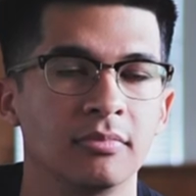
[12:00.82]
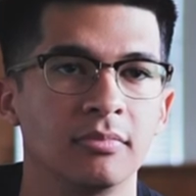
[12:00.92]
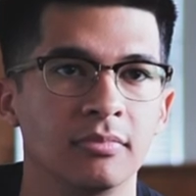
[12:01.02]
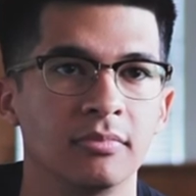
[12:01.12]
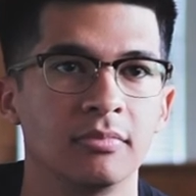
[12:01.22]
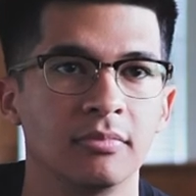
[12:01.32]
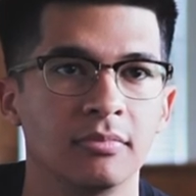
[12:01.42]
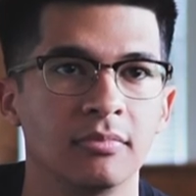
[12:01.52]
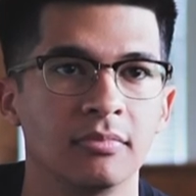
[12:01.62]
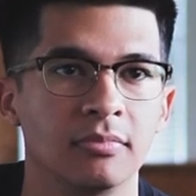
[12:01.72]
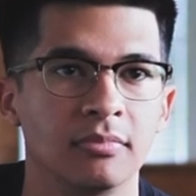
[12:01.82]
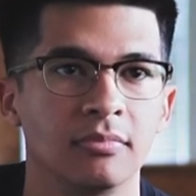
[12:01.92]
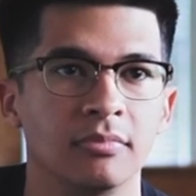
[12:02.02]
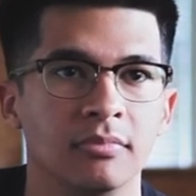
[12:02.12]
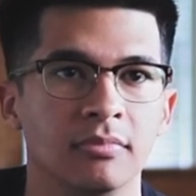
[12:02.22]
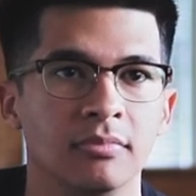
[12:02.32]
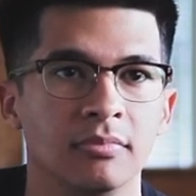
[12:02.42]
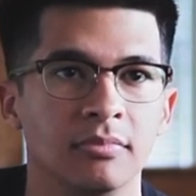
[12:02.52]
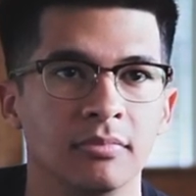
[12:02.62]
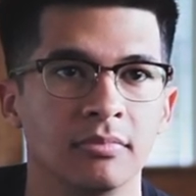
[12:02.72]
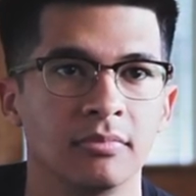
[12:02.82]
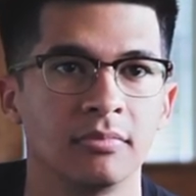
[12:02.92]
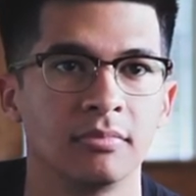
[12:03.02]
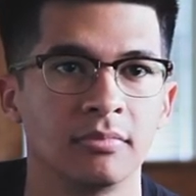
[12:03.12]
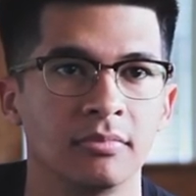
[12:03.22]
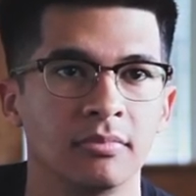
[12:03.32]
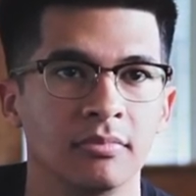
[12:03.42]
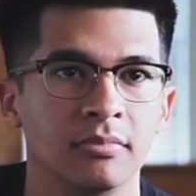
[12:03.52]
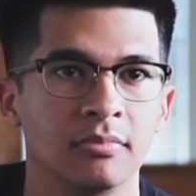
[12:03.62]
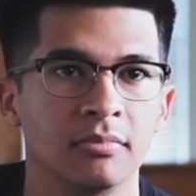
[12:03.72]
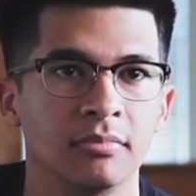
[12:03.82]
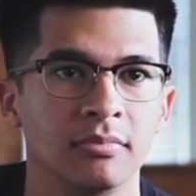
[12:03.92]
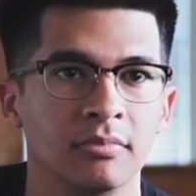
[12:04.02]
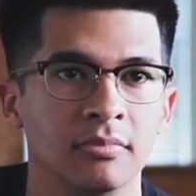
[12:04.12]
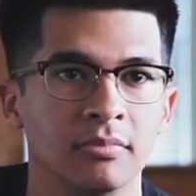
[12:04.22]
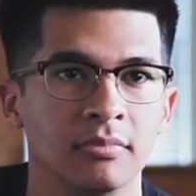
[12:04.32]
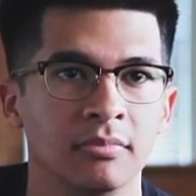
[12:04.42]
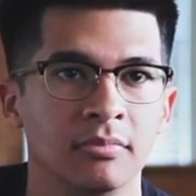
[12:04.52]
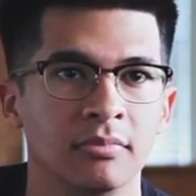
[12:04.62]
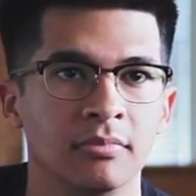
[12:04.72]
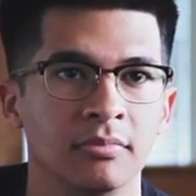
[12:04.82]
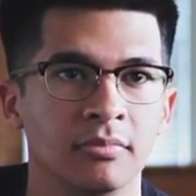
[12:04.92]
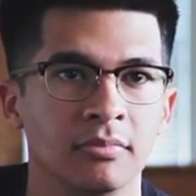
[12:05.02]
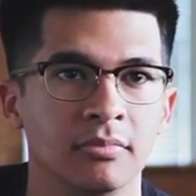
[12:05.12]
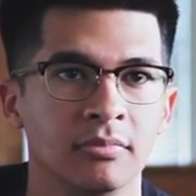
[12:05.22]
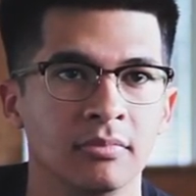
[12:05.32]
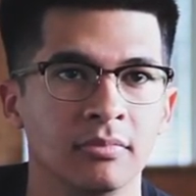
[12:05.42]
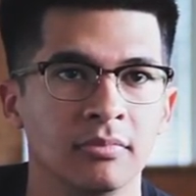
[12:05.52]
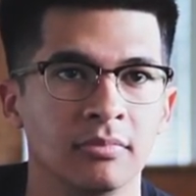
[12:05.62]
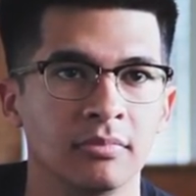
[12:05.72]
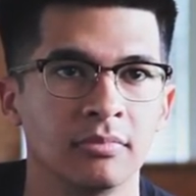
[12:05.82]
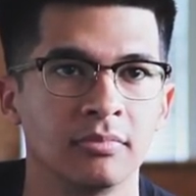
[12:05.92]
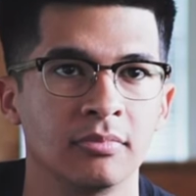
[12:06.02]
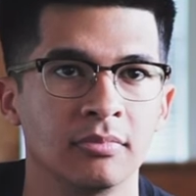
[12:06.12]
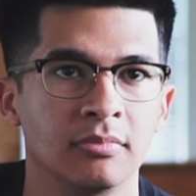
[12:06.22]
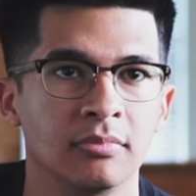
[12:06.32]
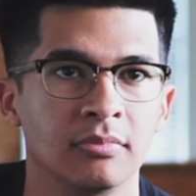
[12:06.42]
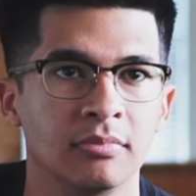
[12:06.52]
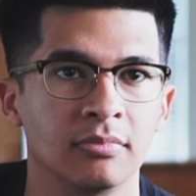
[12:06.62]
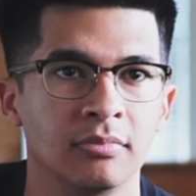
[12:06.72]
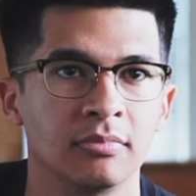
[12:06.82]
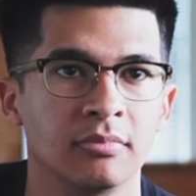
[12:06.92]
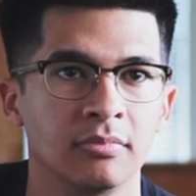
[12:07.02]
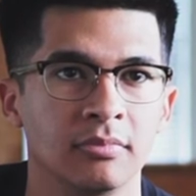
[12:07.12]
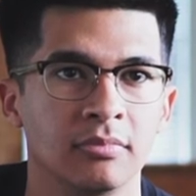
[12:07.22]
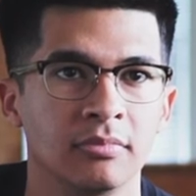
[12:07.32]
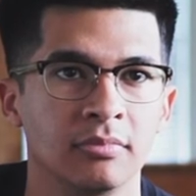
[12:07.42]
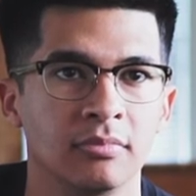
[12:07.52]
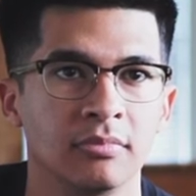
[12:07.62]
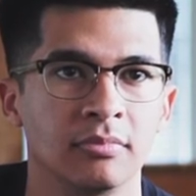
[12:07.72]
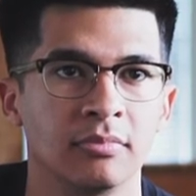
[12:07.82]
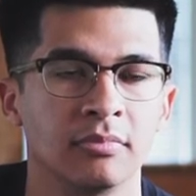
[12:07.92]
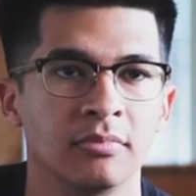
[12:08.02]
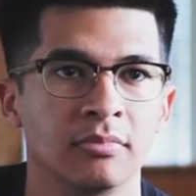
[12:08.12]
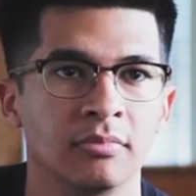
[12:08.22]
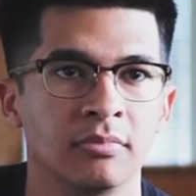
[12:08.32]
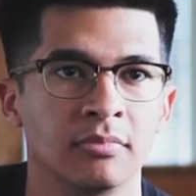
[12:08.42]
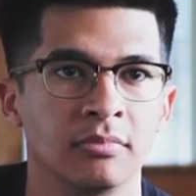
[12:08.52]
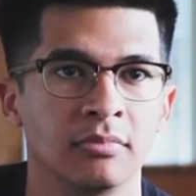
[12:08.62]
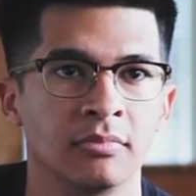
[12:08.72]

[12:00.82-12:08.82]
(silent)